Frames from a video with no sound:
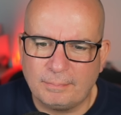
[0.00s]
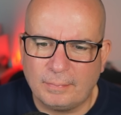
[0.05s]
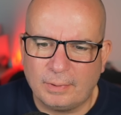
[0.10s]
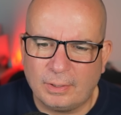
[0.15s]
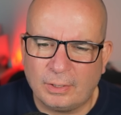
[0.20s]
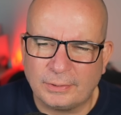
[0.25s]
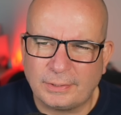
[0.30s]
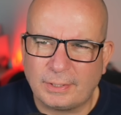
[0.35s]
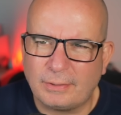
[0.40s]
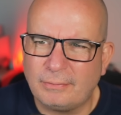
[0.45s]

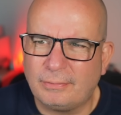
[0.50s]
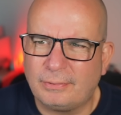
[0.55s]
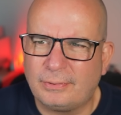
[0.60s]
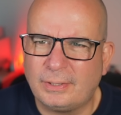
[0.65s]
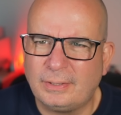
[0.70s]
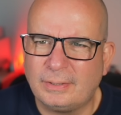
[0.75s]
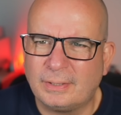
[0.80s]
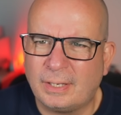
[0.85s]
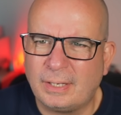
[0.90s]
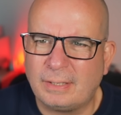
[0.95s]
I don't
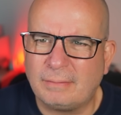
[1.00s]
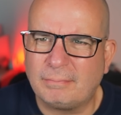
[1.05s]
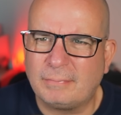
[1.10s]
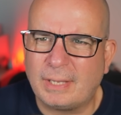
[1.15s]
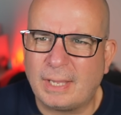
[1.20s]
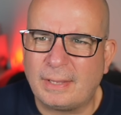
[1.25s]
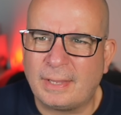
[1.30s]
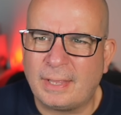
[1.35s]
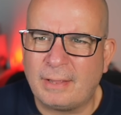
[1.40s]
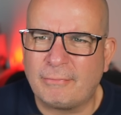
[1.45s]
think they
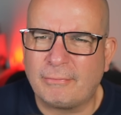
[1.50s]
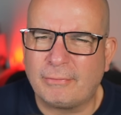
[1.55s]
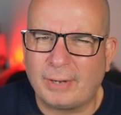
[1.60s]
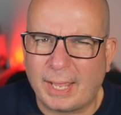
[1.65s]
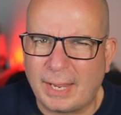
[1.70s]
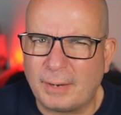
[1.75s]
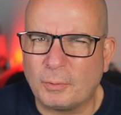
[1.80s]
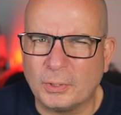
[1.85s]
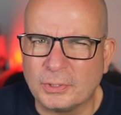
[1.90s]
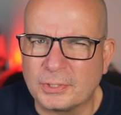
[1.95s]
get their
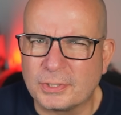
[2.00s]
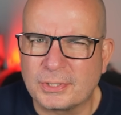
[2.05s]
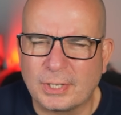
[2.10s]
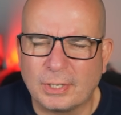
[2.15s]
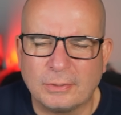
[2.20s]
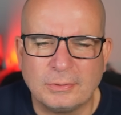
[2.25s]
flowers, so